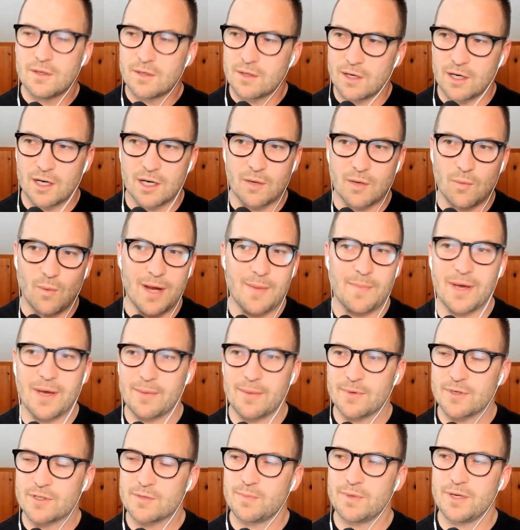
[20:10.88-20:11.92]
white
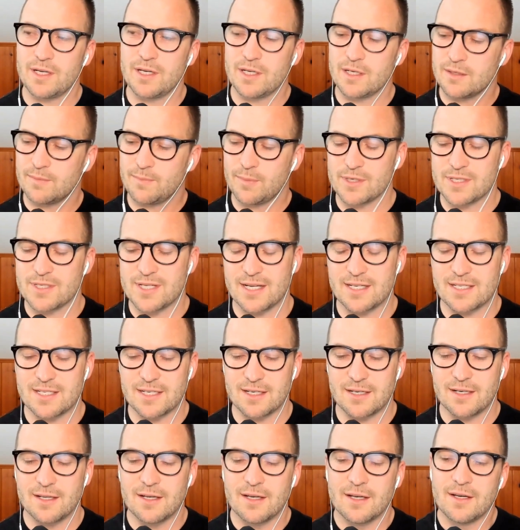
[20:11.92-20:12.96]
papers being
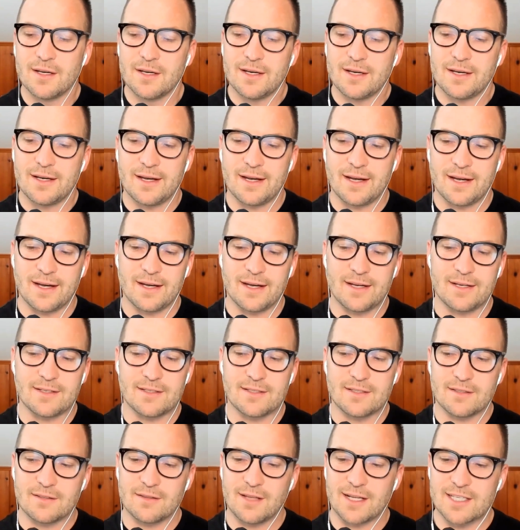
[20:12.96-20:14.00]
presented,
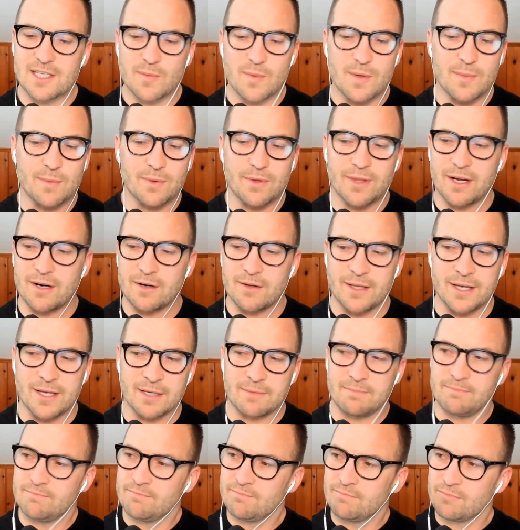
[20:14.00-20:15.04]
and lots of people that are
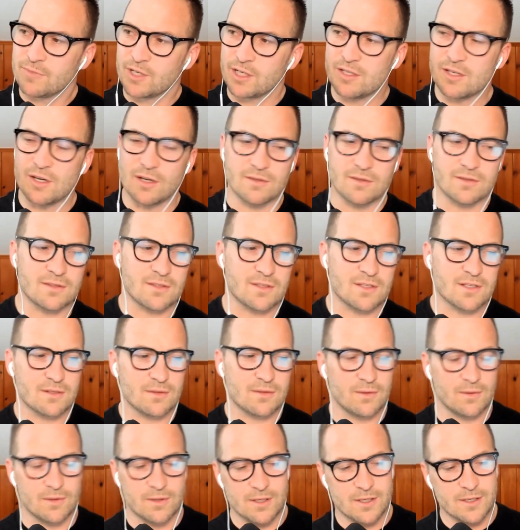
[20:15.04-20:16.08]
like consultants
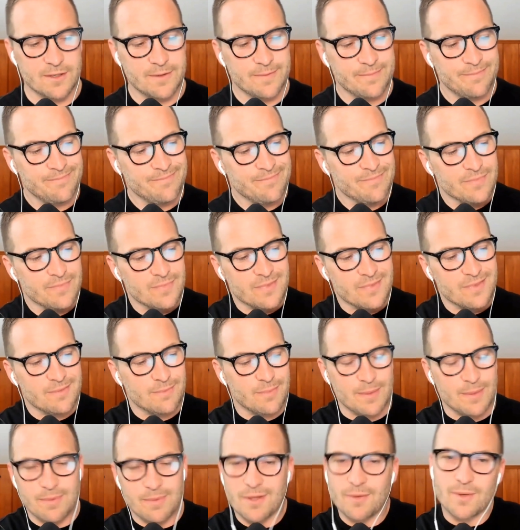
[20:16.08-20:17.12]
or
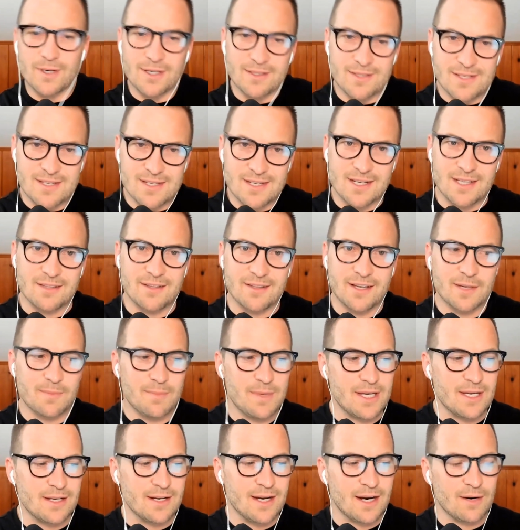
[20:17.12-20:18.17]
people that work at the city, like
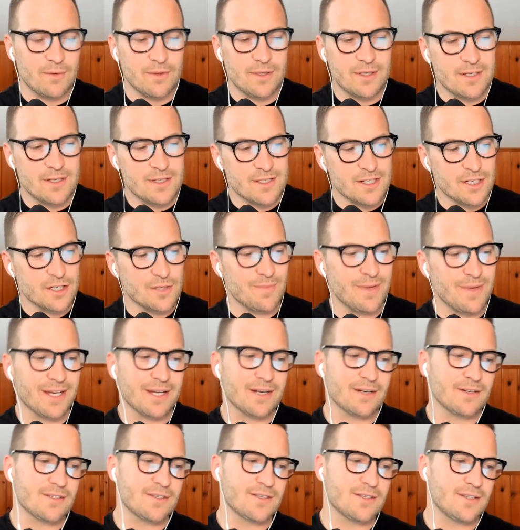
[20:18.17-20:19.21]
me, not really decision
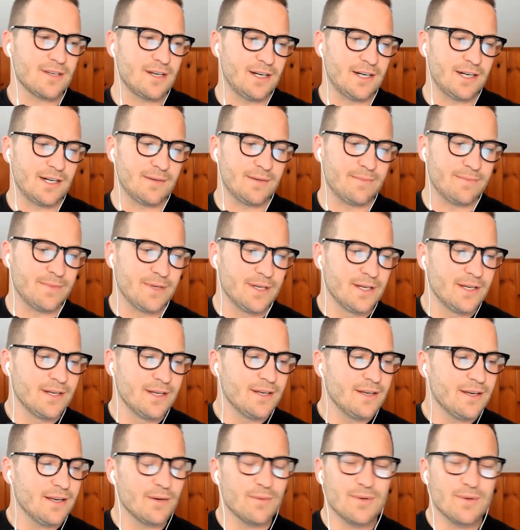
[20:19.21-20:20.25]
makers.
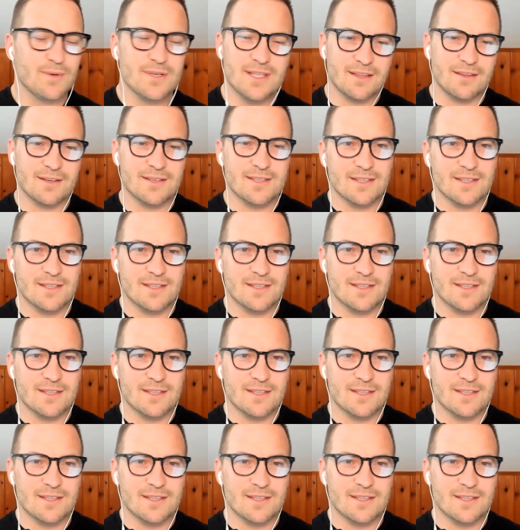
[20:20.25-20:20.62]
It was,